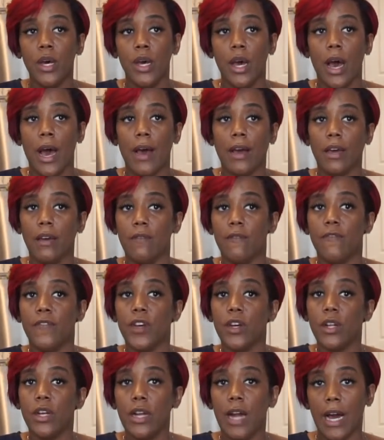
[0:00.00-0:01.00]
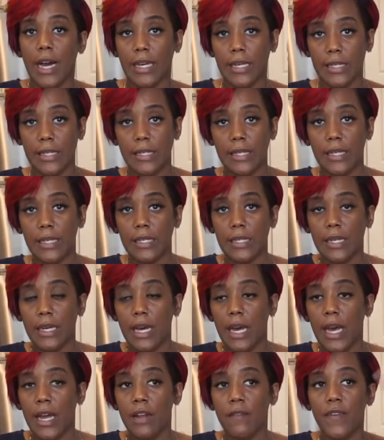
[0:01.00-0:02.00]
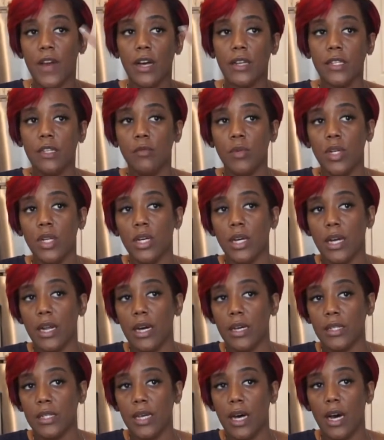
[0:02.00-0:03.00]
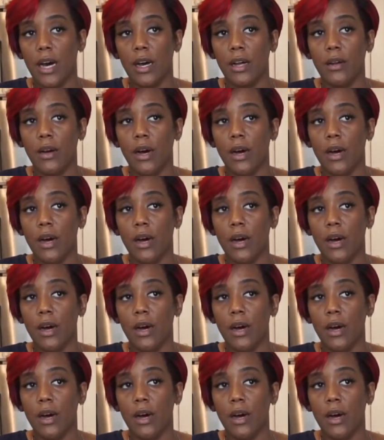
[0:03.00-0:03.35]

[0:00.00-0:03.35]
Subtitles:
I can feel it, I can sense it. And if y'all see me looking outside,